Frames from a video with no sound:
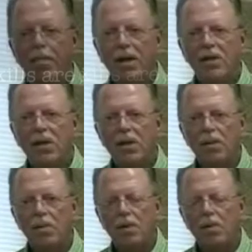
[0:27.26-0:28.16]

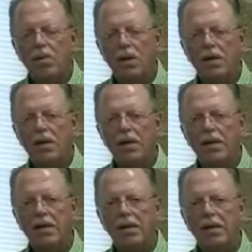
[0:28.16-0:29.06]
basically, what
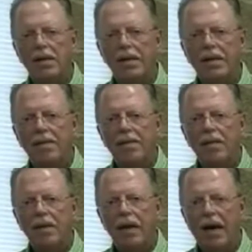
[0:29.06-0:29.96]

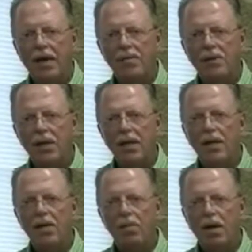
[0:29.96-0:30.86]
I've
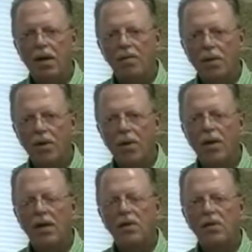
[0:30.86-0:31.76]
seen and what I've
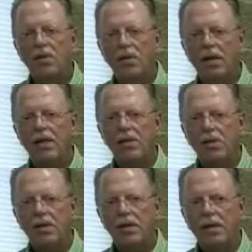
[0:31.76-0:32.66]
heard is is that
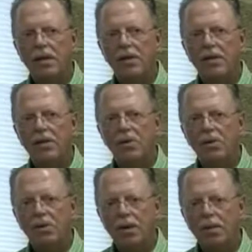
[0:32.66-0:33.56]
it's uh,
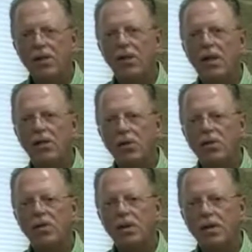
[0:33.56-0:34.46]
to some extent
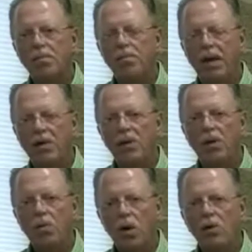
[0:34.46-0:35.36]
just the
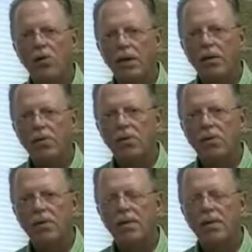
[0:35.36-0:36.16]
basic work skills,